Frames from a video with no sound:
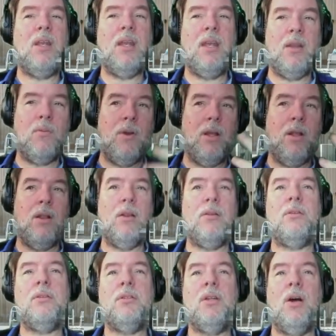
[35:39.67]
It will
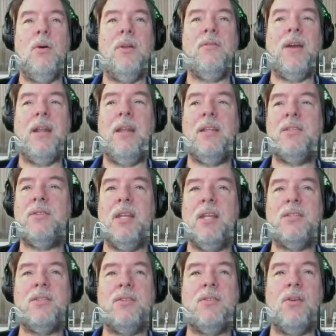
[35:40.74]
go and find it.
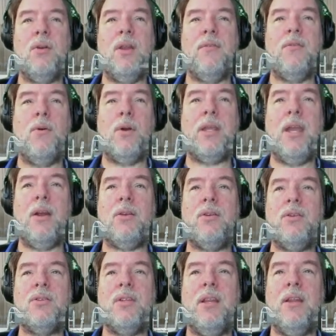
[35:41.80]
That's 34
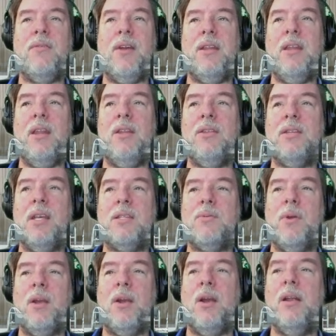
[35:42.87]
characters. And if I did it in
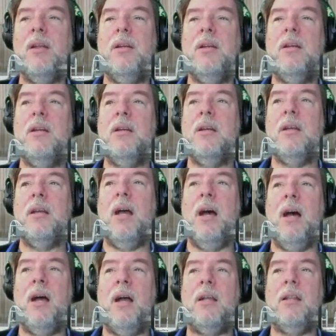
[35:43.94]
TestRigger,
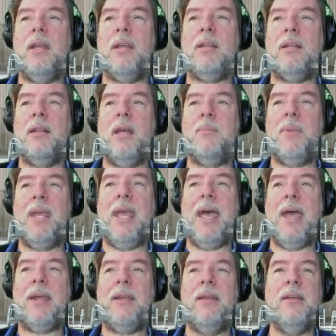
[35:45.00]
click Let Me
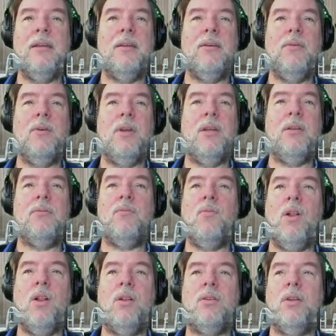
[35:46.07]
Hack,
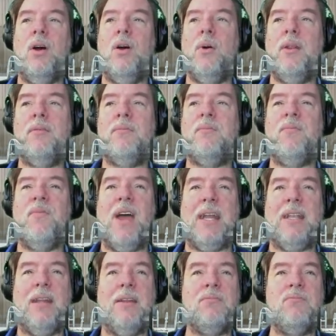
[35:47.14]
will go and find it